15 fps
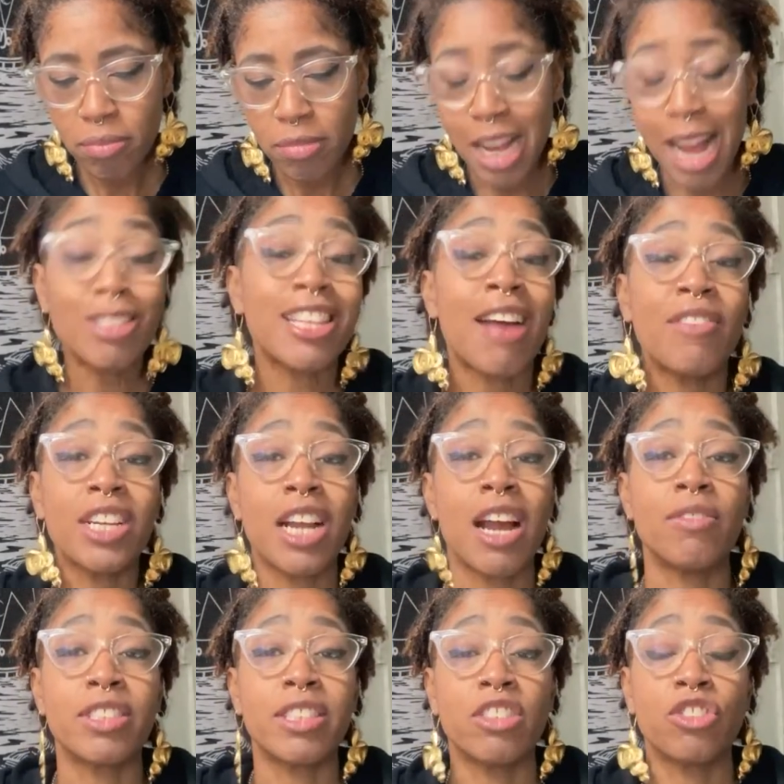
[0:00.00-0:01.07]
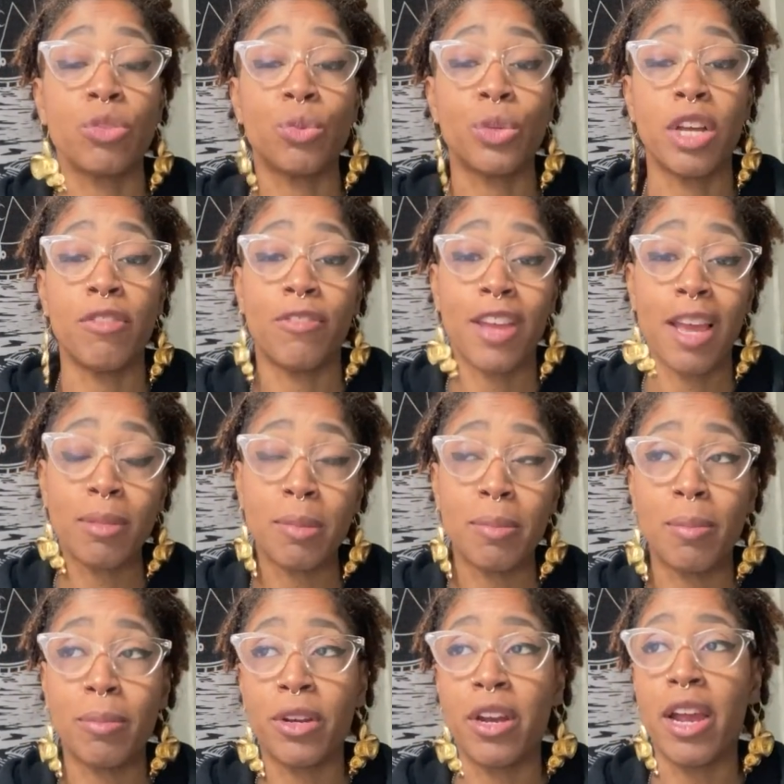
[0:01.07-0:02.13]
I was having a conversation with a family
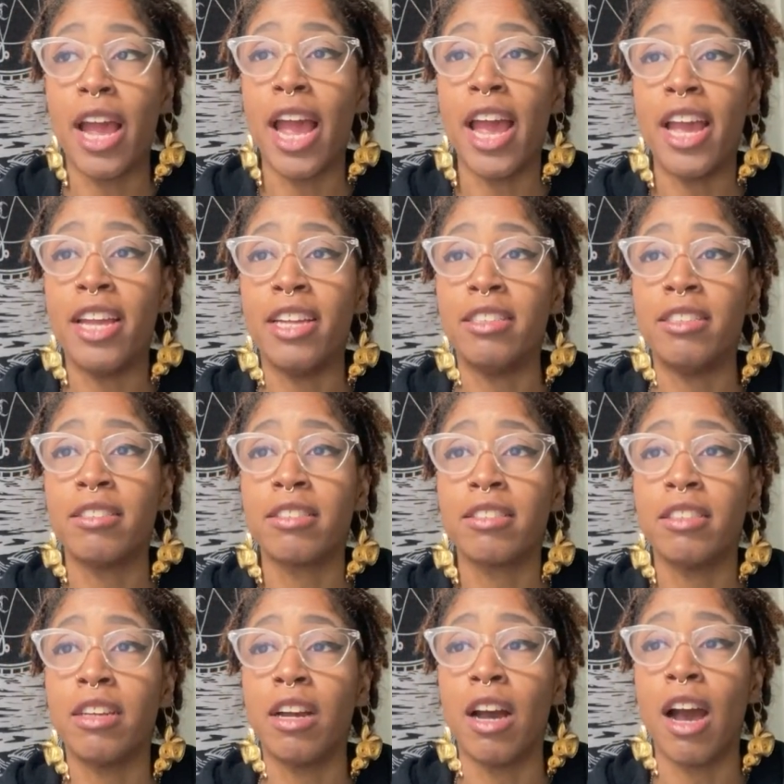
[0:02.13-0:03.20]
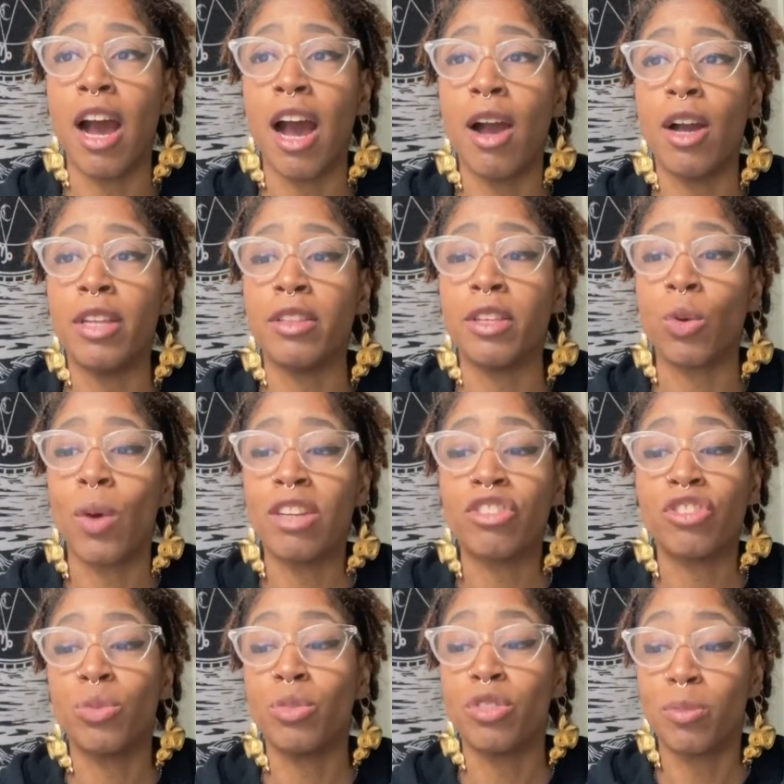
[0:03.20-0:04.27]
member, and the
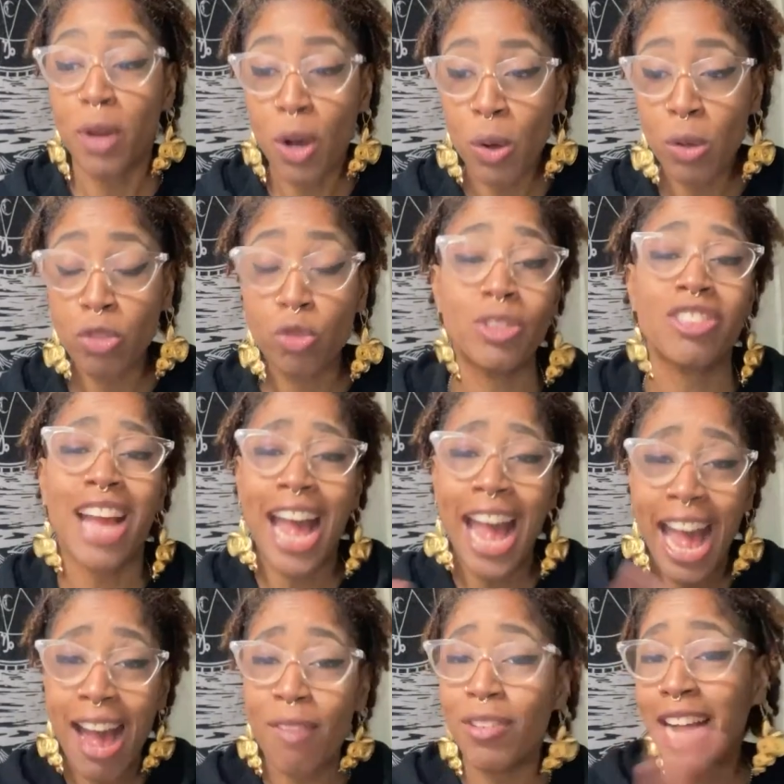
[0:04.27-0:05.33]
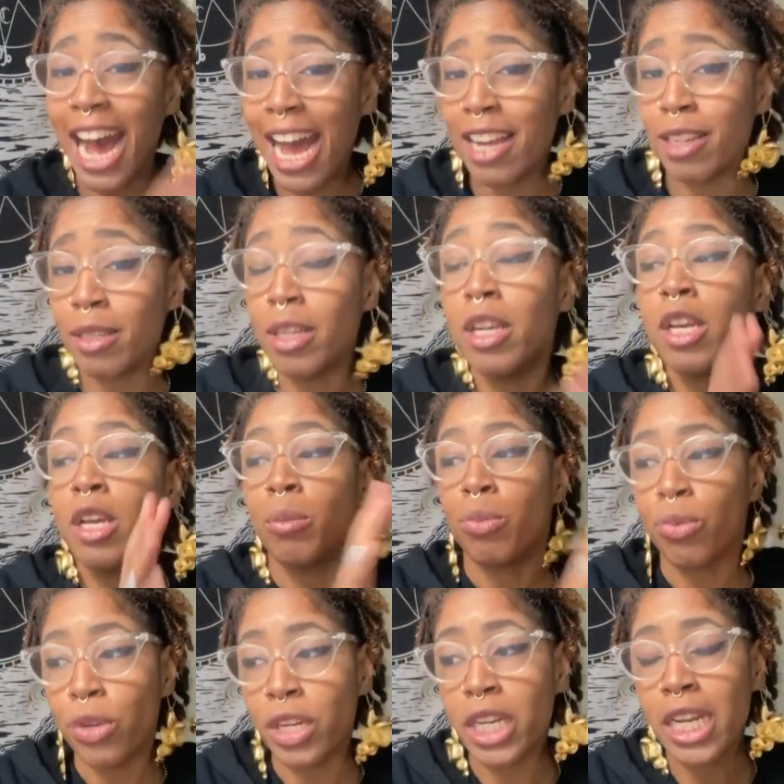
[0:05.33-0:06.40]
question was posed, which I have gotten
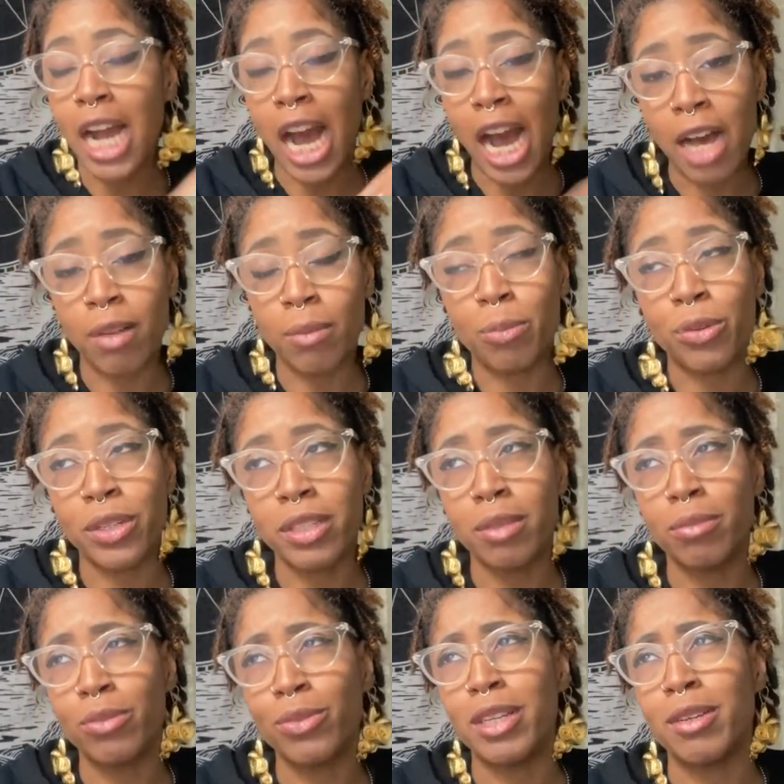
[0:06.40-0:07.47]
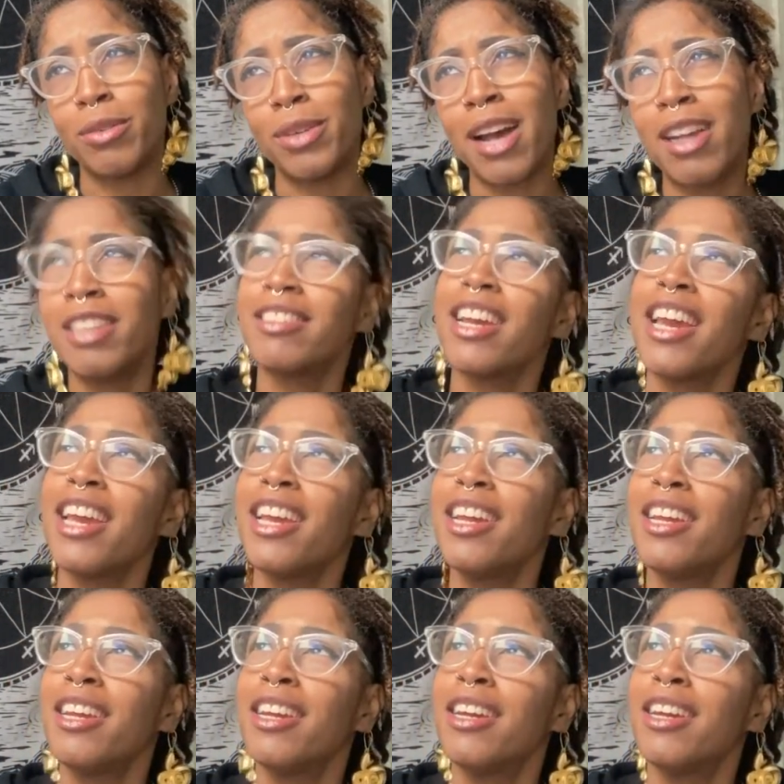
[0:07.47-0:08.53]
what, how you
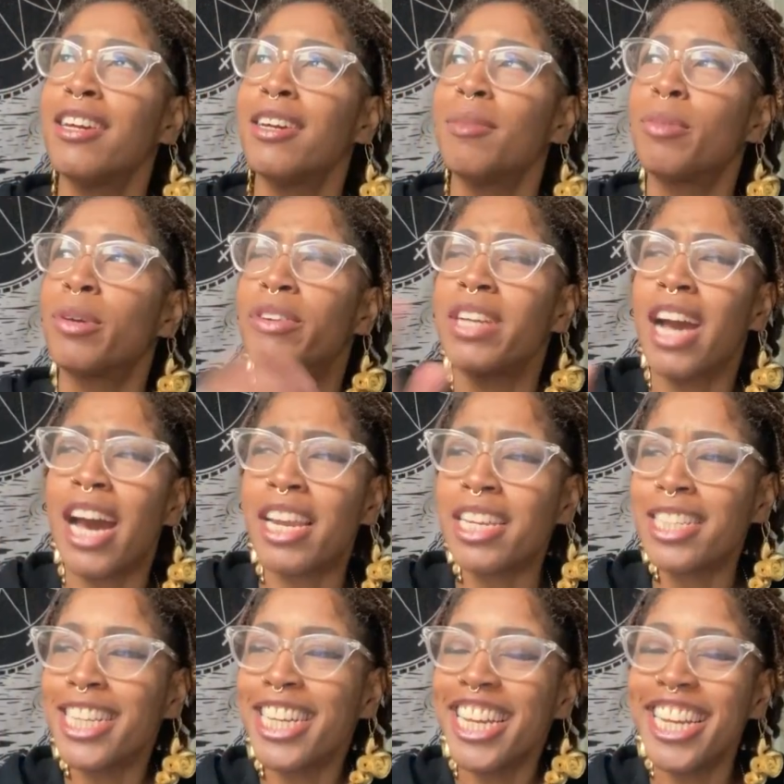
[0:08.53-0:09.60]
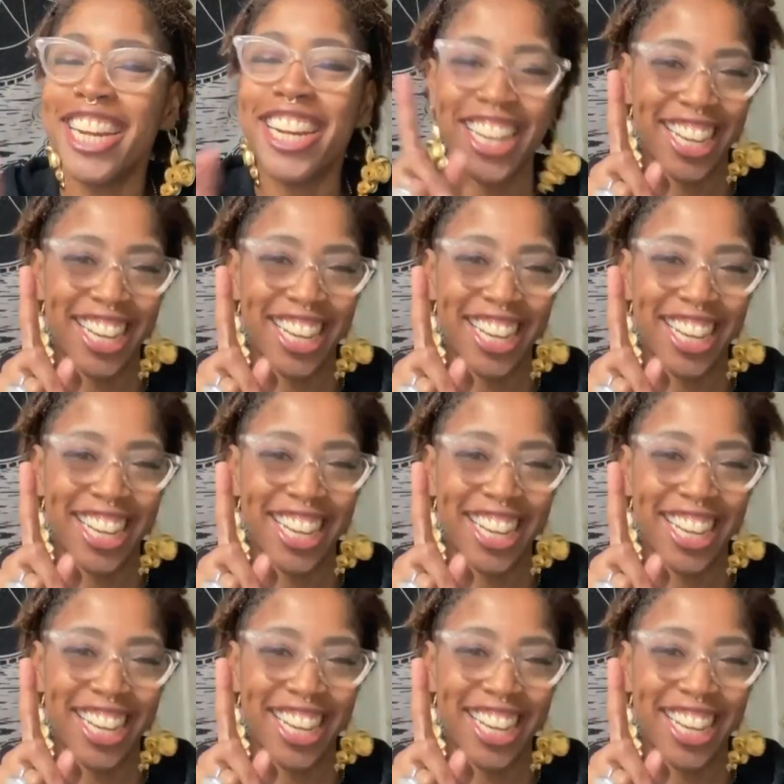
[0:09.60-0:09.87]
say, periodically,